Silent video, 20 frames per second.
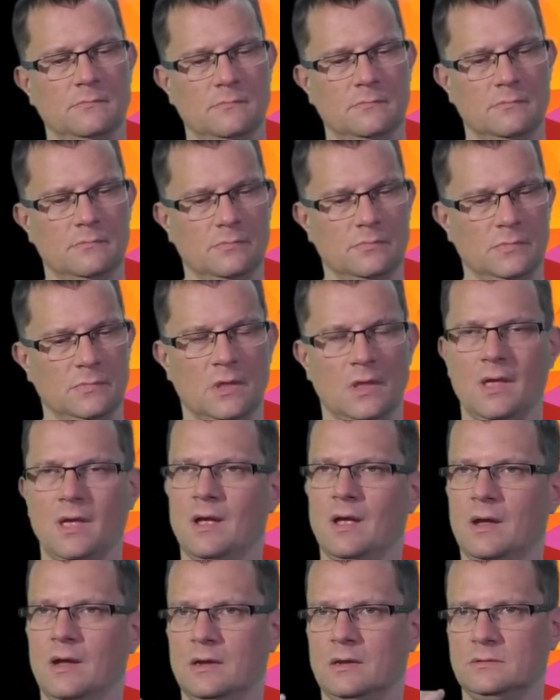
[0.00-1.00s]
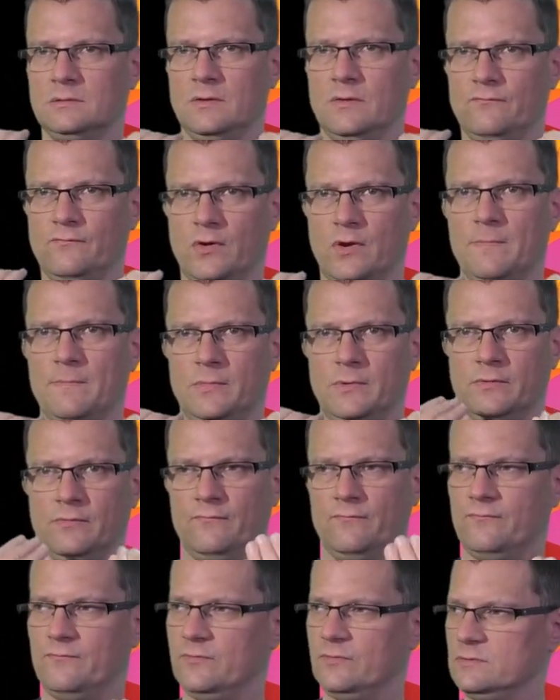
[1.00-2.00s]
The last question,
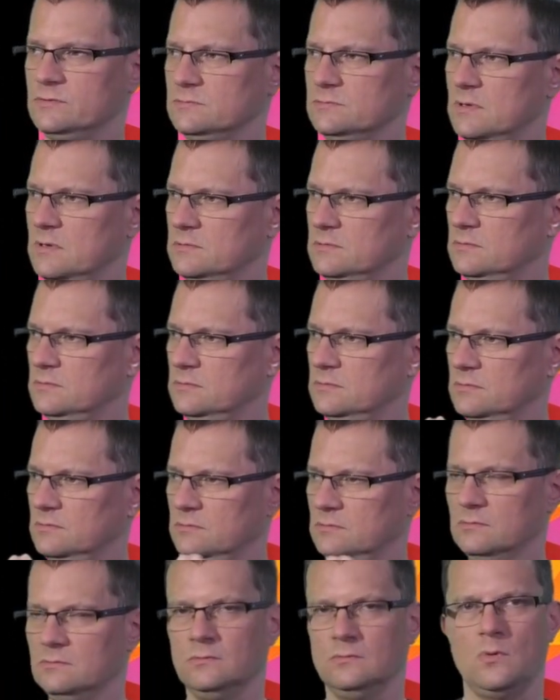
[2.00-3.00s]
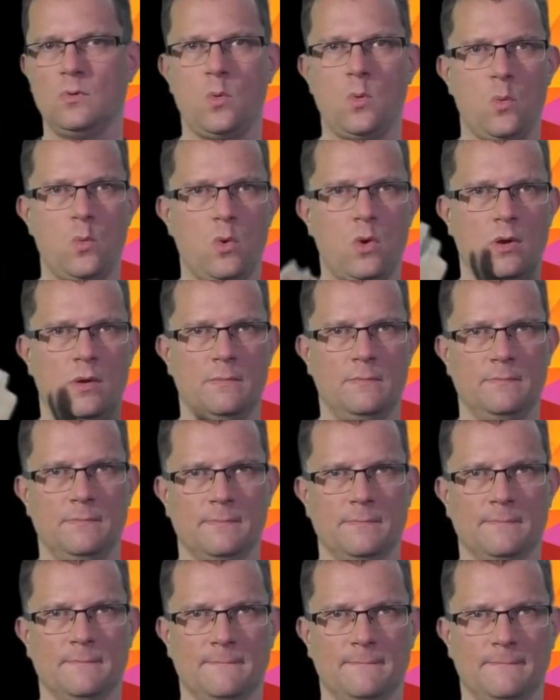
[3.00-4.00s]
how do people get information about these
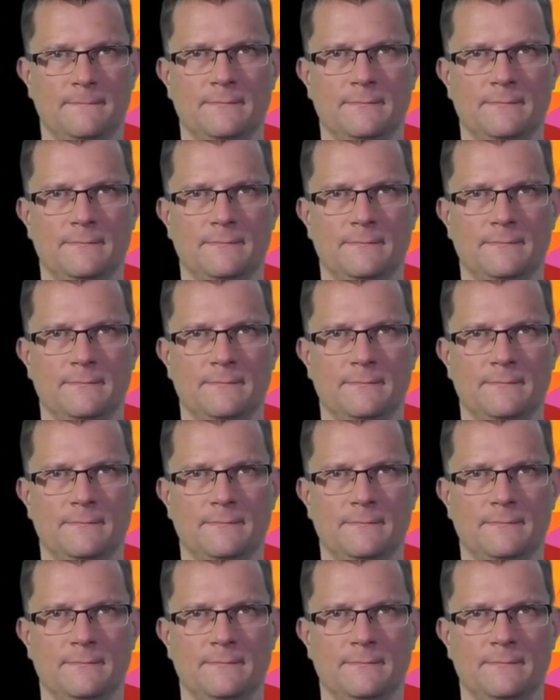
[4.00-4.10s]
assistive